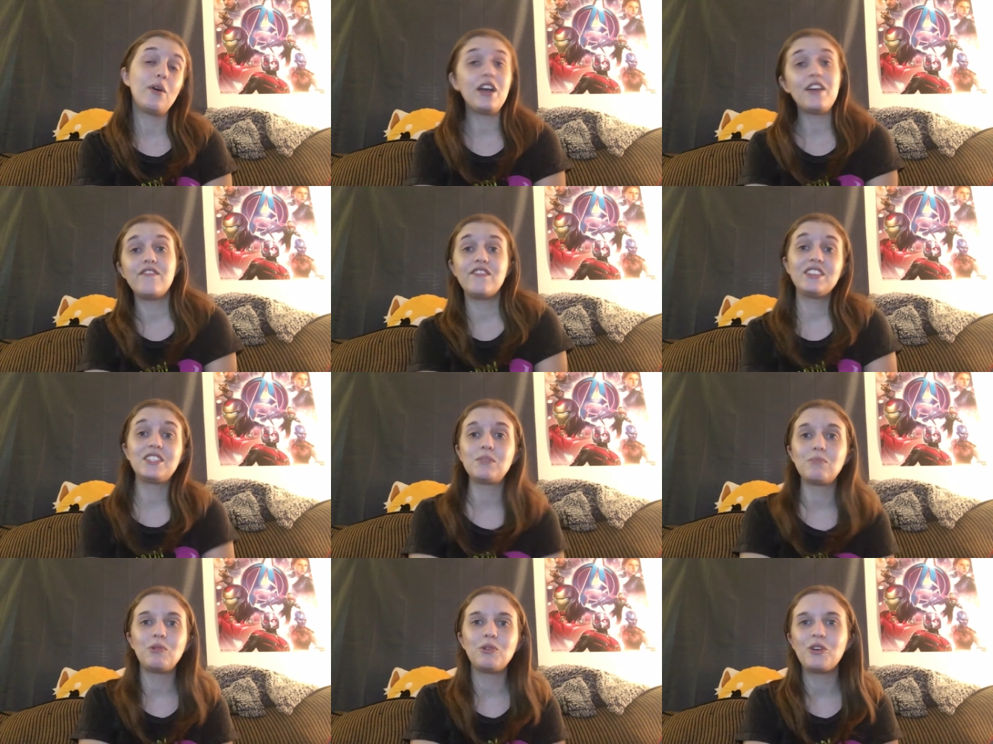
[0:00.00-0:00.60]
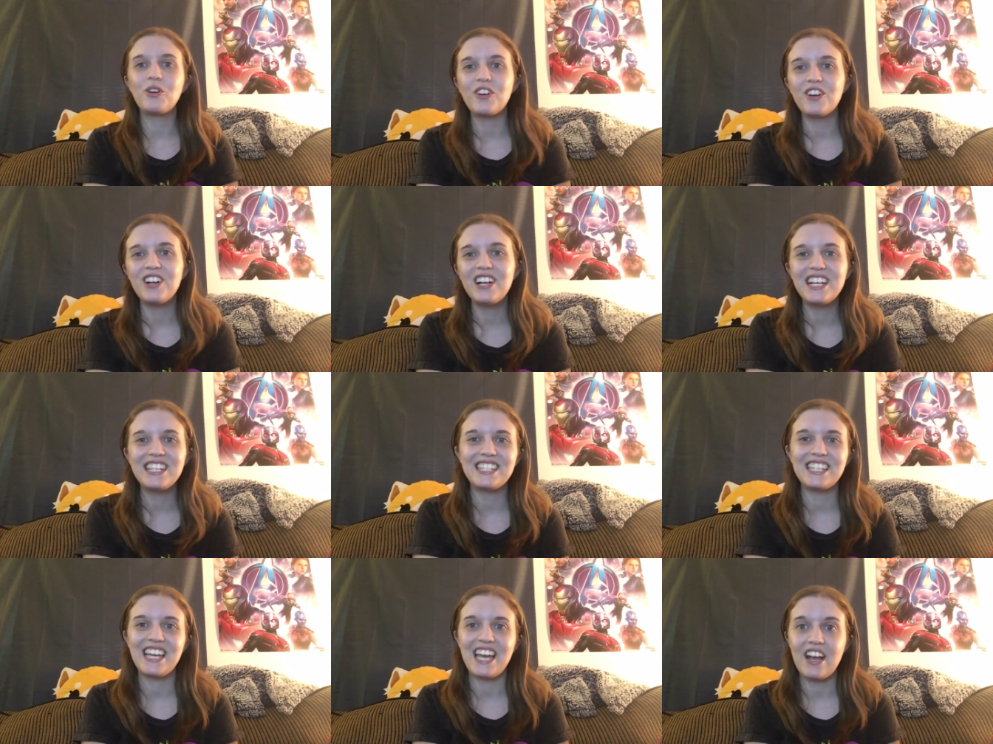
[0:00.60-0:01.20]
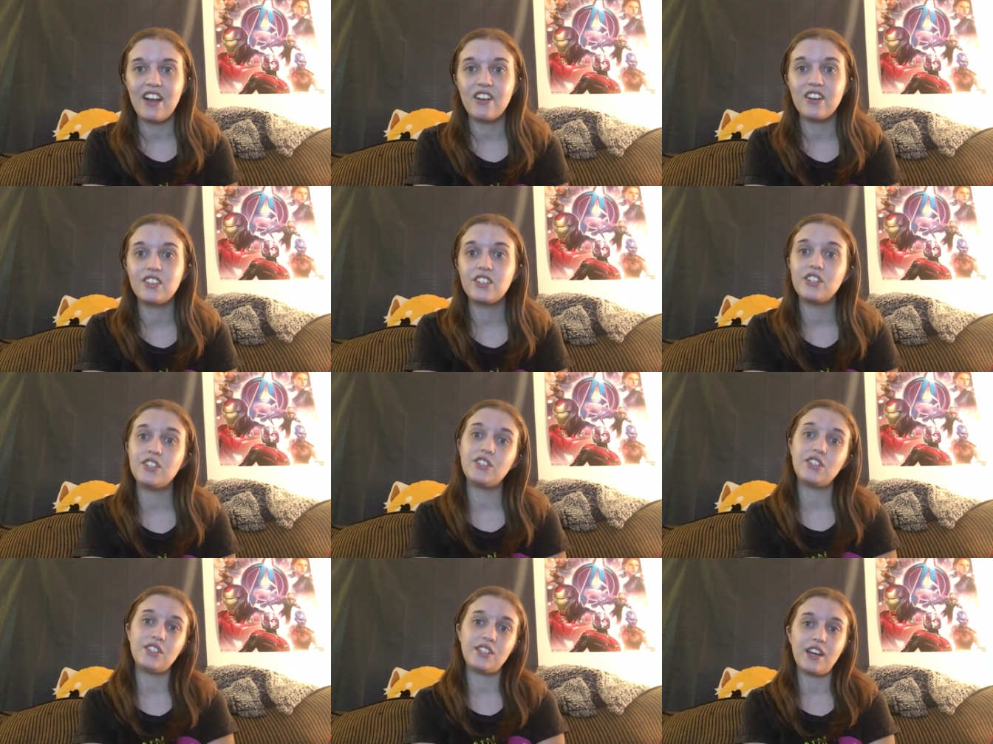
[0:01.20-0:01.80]
Invisible Girl as a character,
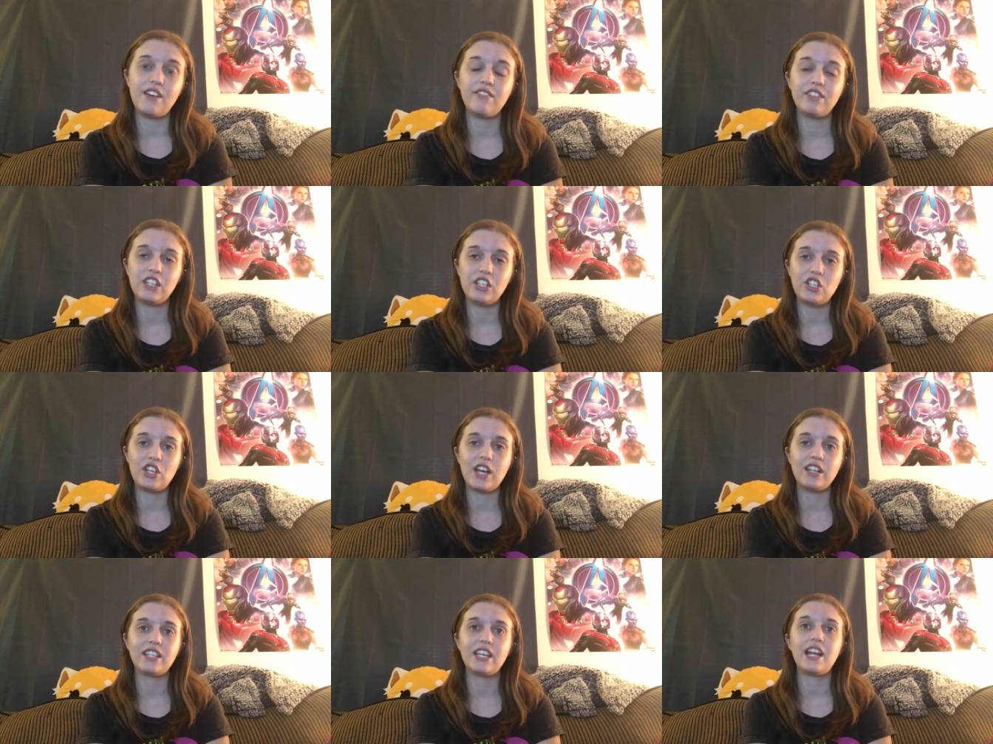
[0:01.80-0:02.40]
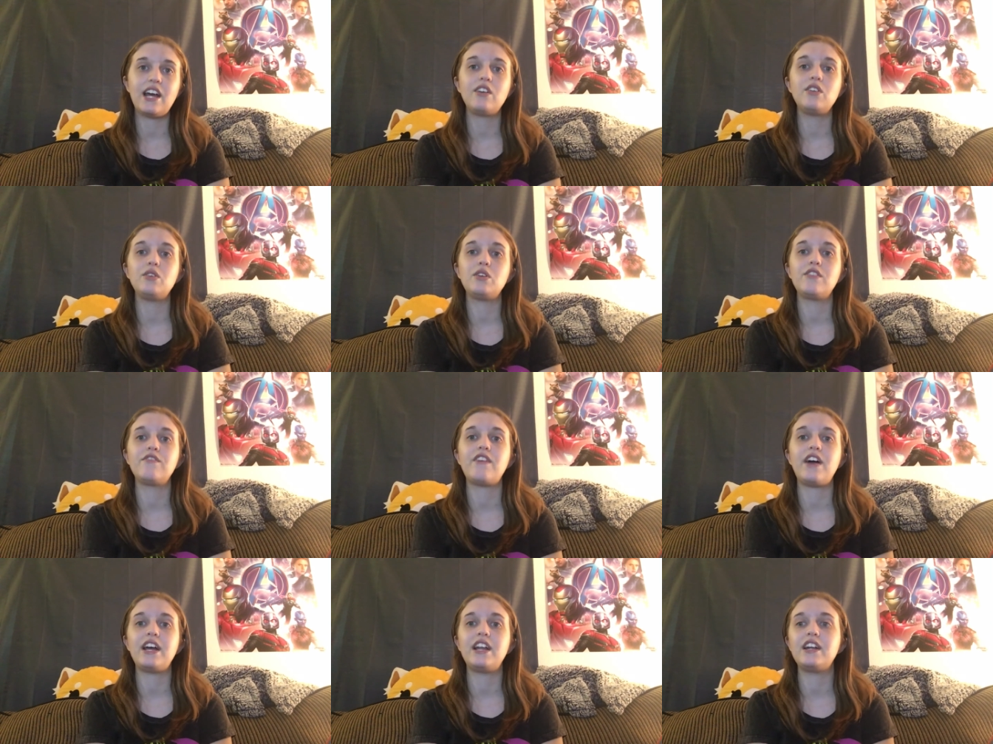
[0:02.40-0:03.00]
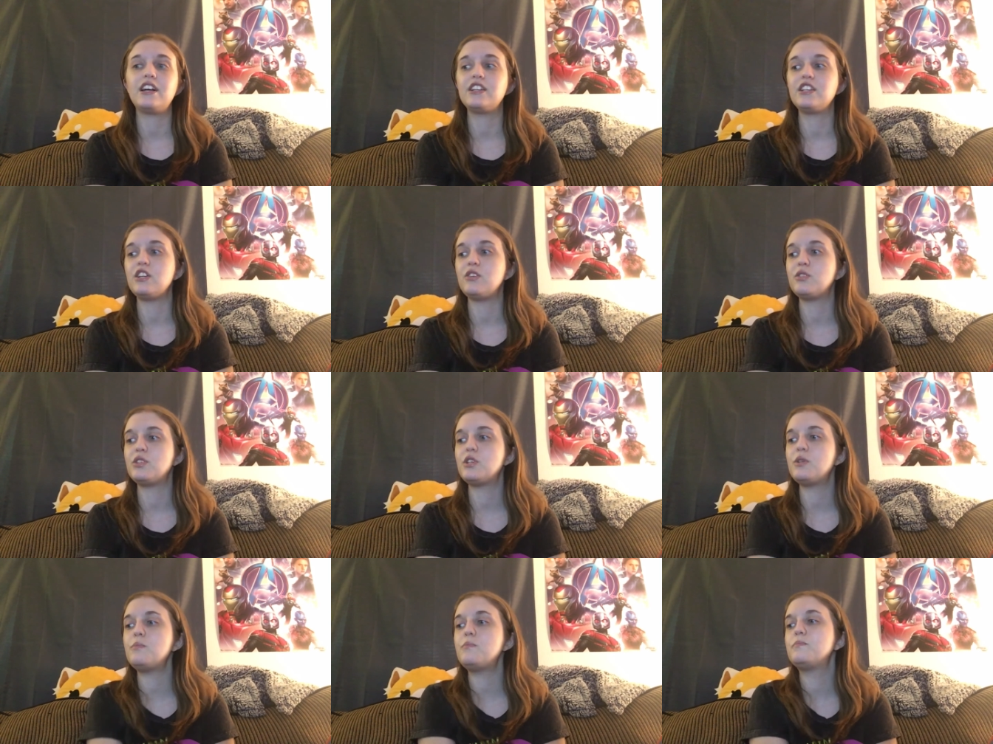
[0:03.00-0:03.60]
you should definitely check that out. You can find it on
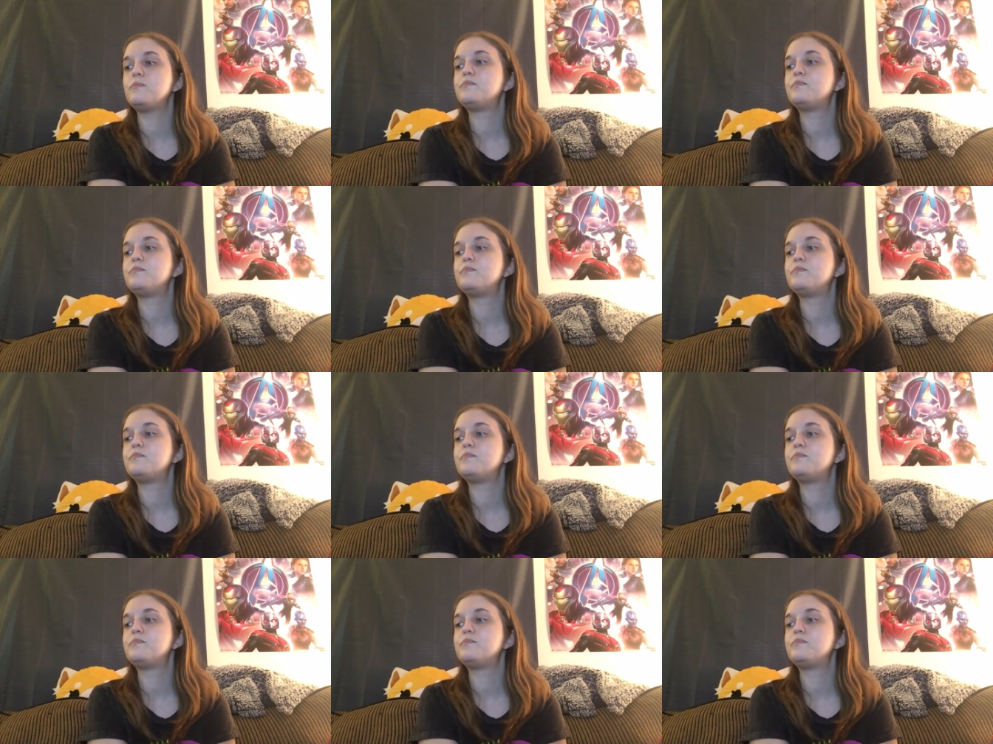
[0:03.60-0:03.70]
YouTube.